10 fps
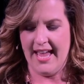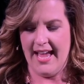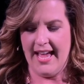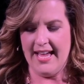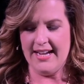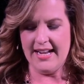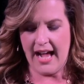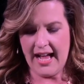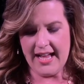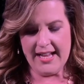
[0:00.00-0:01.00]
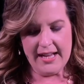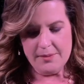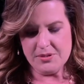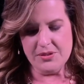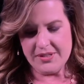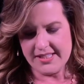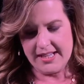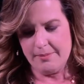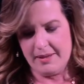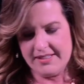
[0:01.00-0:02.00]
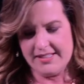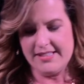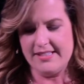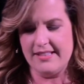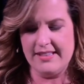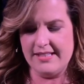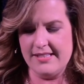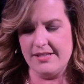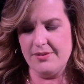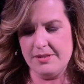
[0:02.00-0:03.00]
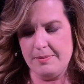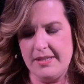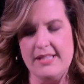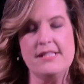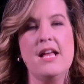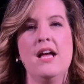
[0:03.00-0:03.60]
And I am so excited about this series because